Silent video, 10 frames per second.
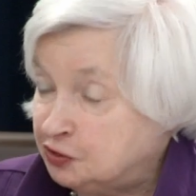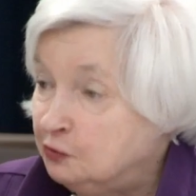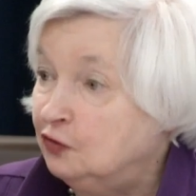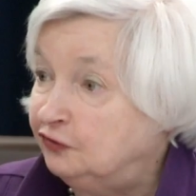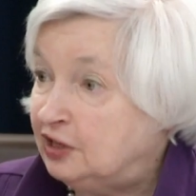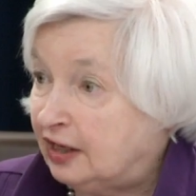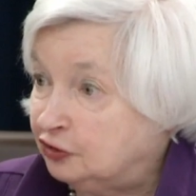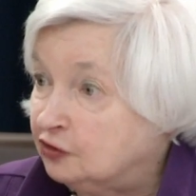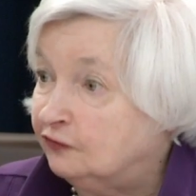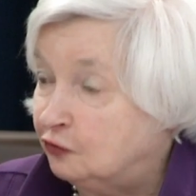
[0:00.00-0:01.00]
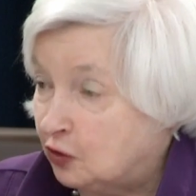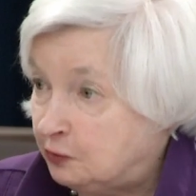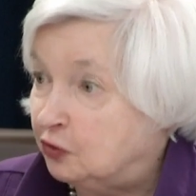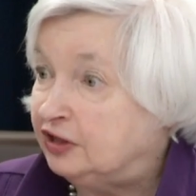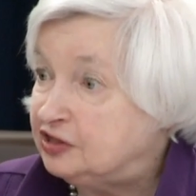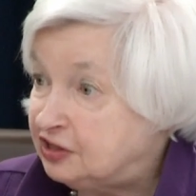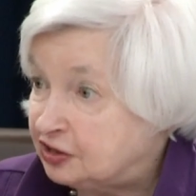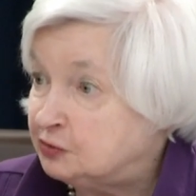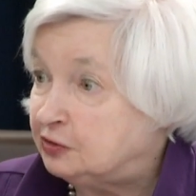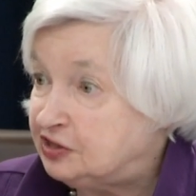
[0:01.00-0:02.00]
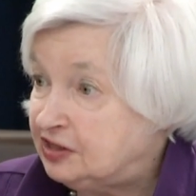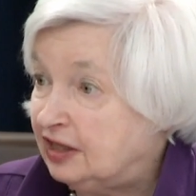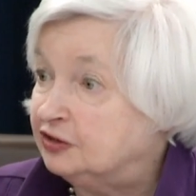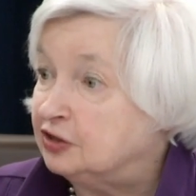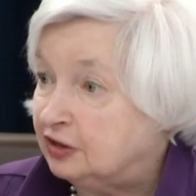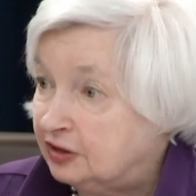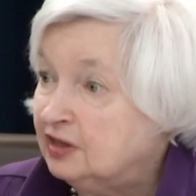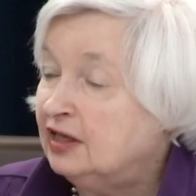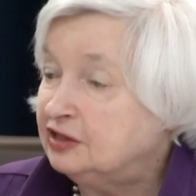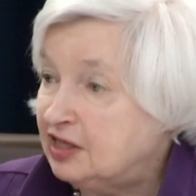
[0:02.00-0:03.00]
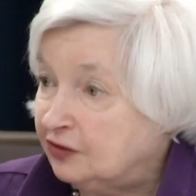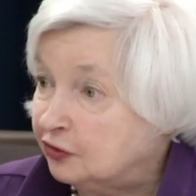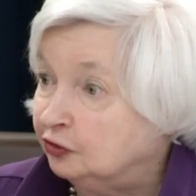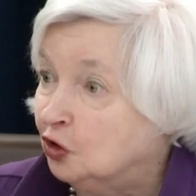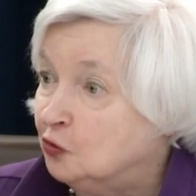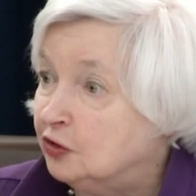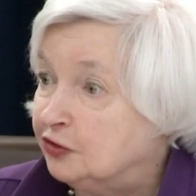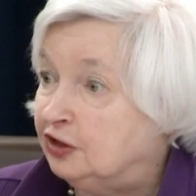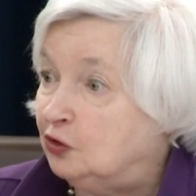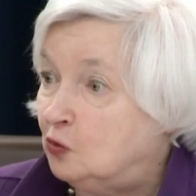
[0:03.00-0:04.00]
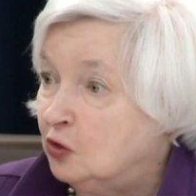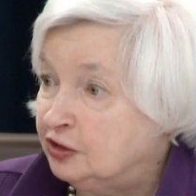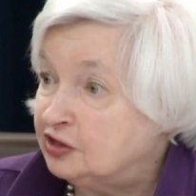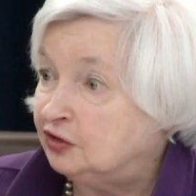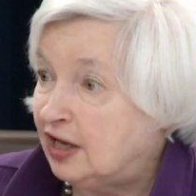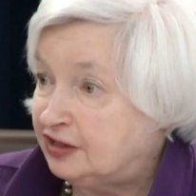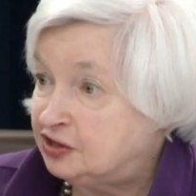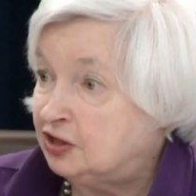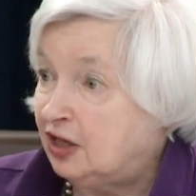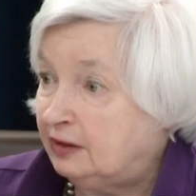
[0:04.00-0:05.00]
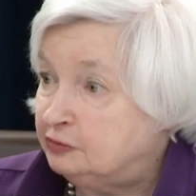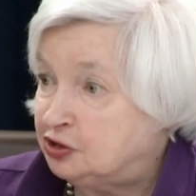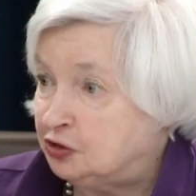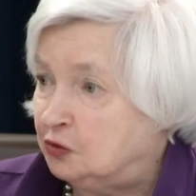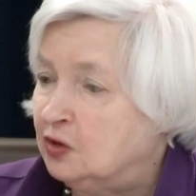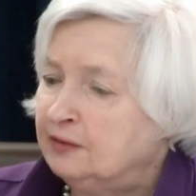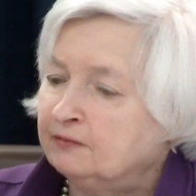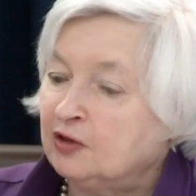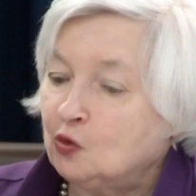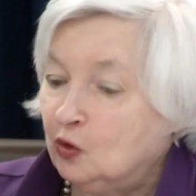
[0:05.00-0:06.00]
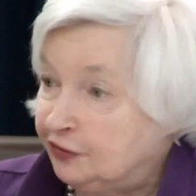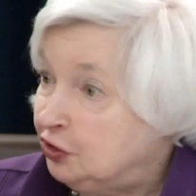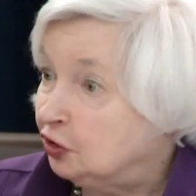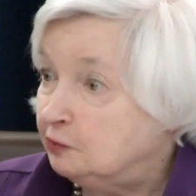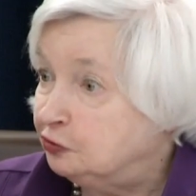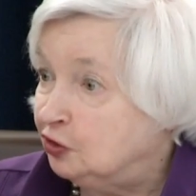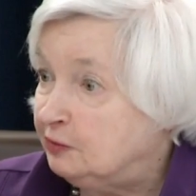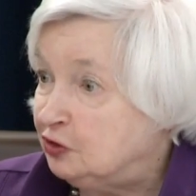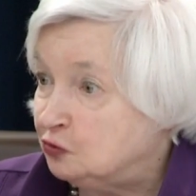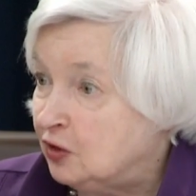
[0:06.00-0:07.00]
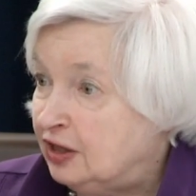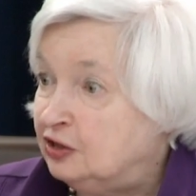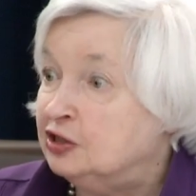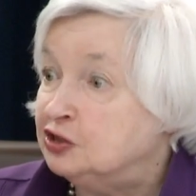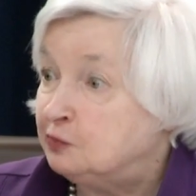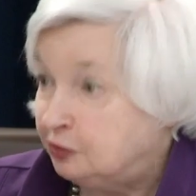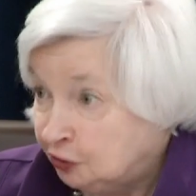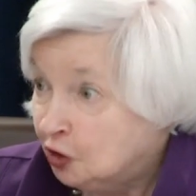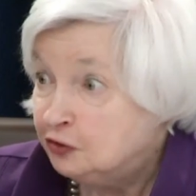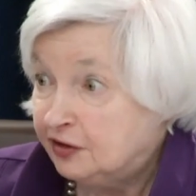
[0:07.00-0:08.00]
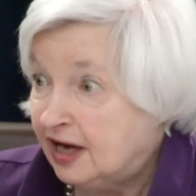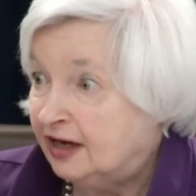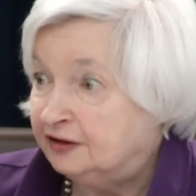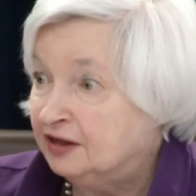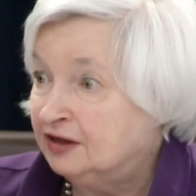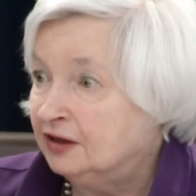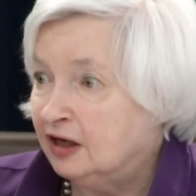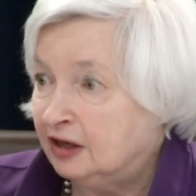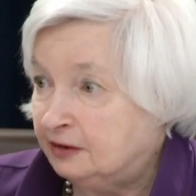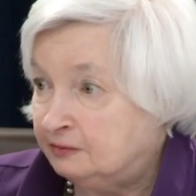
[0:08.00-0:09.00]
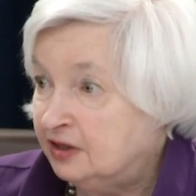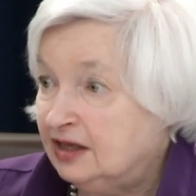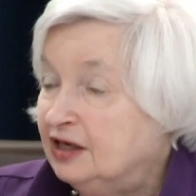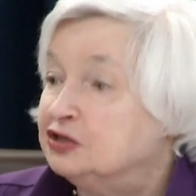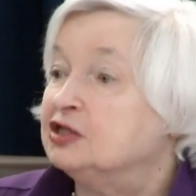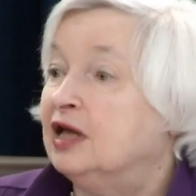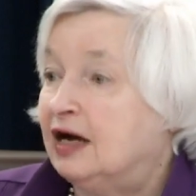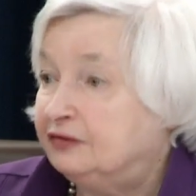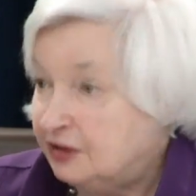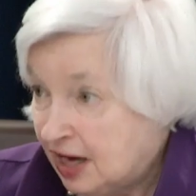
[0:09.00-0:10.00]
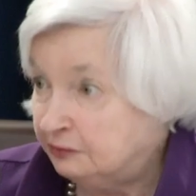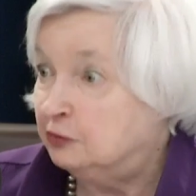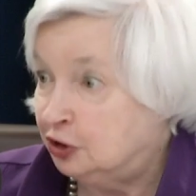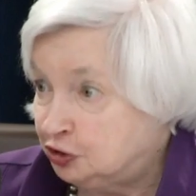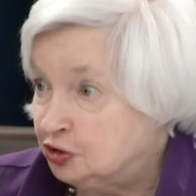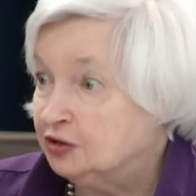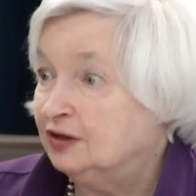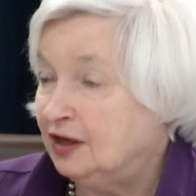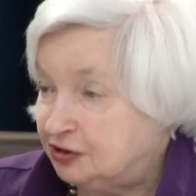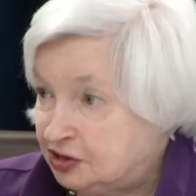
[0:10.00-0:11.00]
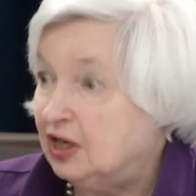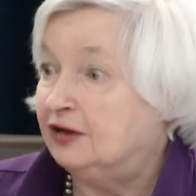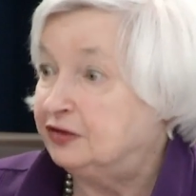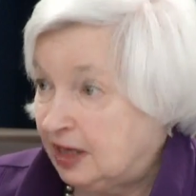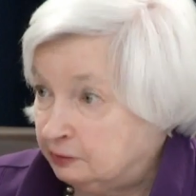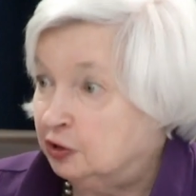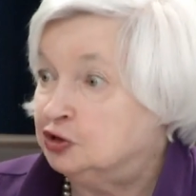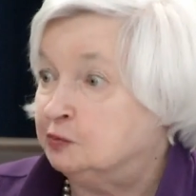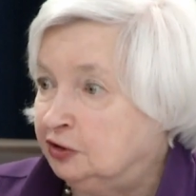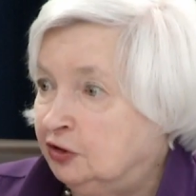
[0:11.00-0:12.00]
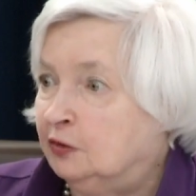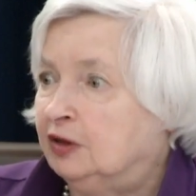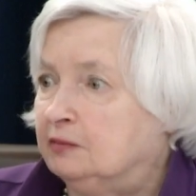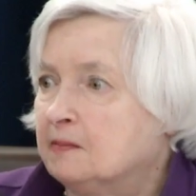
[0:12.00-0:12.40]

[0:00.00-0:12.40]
moved down to 4.6%, a tenth lower than it was last time. So while the unemployment rate is below that, it's not that much below it.